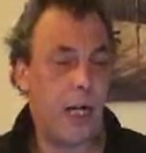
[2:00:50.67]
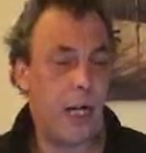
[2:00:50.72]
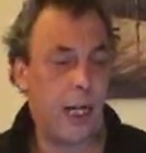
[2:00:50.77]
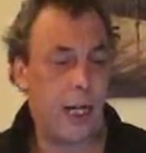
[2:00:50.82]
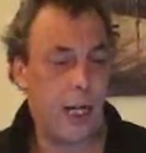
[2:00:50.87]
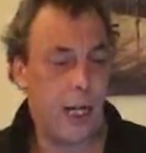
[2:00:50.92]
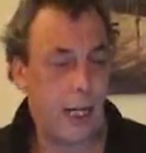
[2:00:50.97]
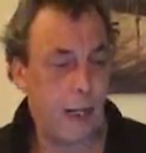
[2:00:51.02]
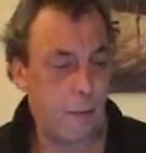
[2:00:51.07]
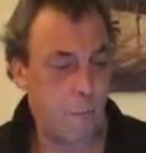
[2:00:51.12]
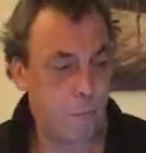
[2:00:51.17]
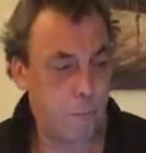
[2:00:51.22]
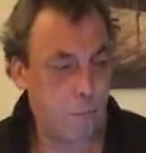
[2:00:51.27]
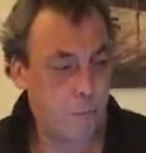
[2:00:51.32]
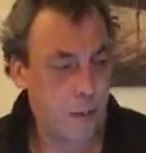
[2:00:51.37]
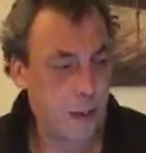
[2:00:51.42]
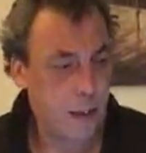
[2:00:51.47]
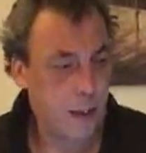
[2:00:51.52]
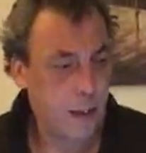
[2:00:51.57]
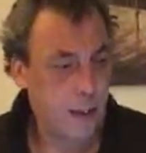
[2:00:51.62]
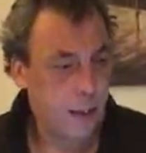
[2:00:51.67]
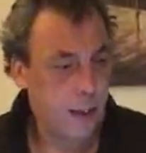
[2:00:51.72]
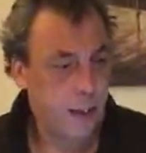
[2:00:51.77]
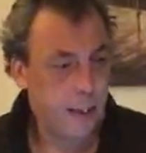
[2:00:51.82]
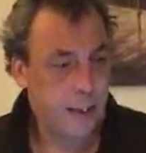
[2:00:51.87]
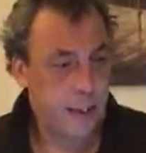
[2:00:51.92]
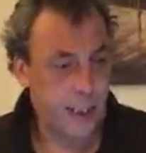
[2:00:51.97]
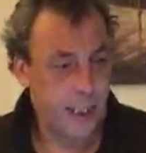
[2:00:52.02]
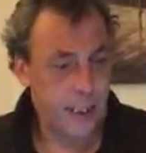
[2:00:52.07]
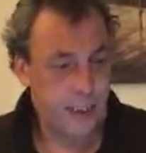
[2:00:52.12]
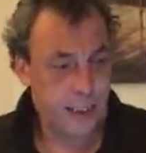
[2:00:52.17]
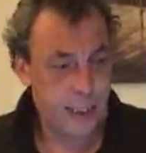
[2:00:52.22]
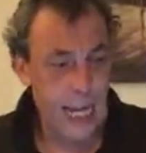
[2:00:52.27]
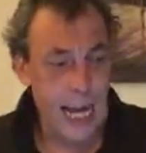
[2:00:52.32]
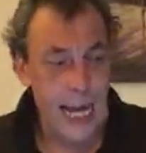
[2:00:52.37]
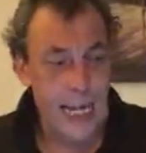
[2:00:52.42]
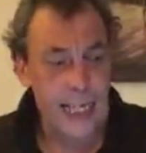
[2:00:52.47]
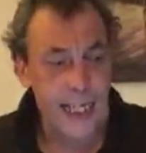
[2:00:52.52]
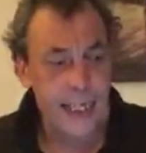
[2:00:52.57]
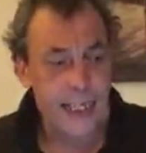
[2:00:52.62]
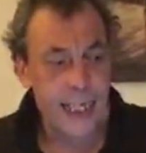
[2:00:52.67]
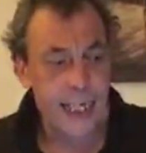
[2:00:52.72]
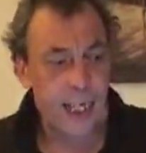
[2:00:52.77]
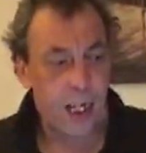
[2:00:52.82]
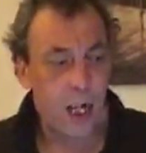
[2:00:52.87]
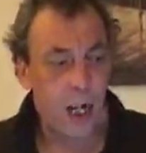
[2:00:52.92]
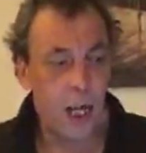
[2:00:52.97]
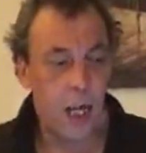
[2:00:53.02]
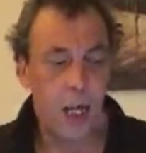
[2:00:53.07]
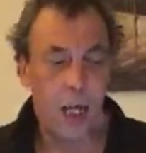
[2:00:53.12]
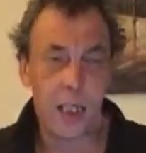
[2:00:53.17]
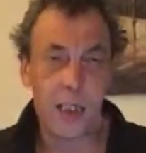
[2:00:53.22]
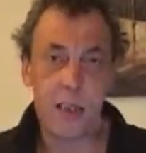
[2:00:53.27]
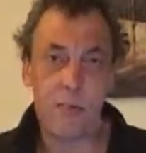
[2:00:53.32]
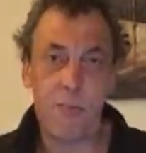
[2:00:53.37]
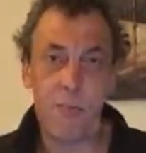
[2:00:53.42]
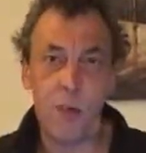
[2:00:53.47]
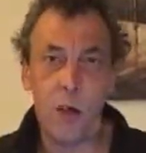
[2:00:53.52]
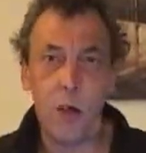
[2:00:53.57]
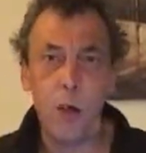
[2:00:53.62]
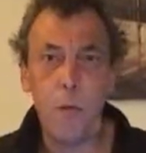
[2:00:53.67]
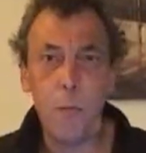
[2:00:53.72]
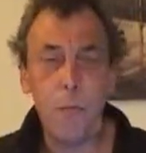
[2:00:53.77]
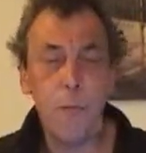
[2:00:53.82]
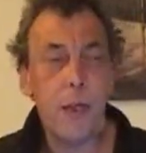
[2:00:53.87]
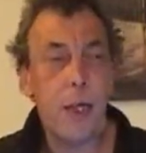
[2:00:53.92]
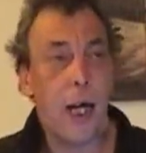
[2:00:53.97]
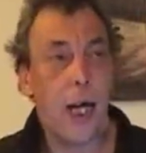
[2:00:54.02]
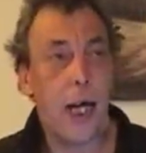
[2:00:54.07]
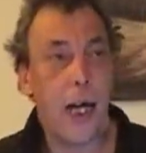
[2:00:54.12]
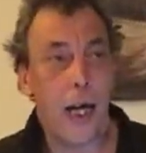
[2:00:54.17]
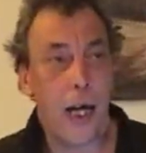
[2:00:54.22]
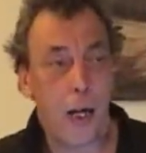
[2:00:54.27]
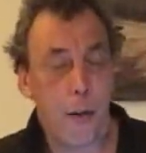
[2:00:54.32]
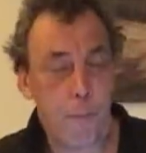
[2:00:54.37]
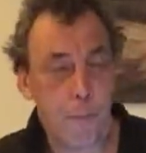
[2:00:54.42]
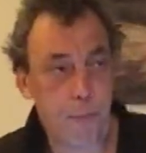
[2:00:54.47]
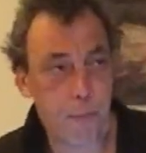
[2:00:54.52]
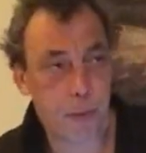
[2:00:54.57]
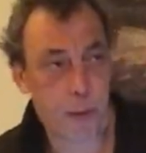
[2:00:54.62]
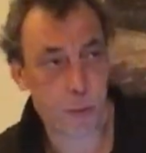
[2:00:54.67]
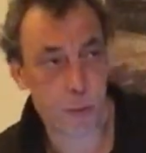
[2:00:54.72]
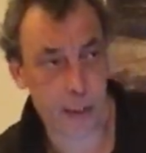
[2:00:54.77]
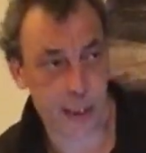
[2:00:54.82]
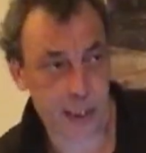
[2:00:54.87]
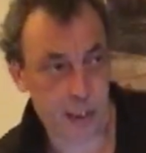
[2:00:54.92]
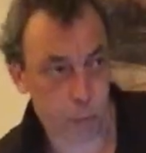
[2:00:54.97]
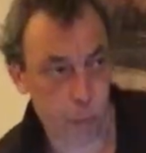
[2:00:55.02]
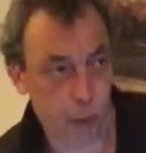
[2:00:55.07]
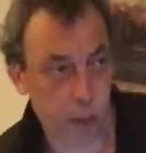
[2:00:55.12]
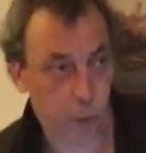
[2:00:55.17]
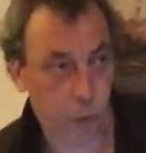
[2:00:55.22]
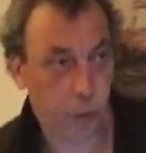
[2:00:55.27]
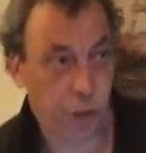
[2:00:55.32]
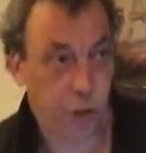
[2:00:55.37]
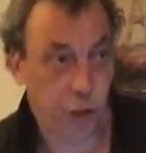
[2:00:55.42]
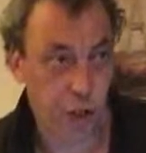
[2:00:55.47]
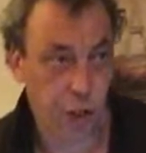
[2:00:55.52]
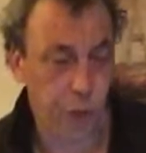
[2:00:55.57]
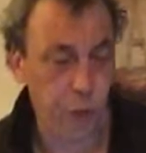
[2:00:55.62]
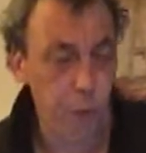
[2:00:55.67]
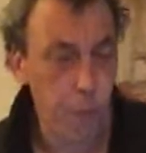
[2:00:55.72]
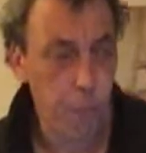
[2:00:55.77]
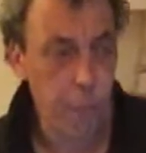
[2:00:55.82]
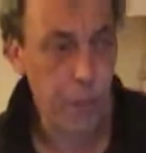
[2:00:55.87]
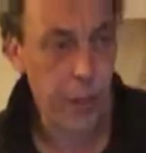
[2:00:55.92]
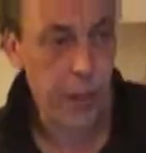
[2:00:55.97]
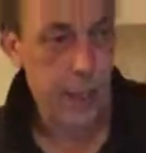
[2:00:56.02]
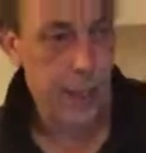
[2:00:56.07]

That anything I ask for, Chris will do.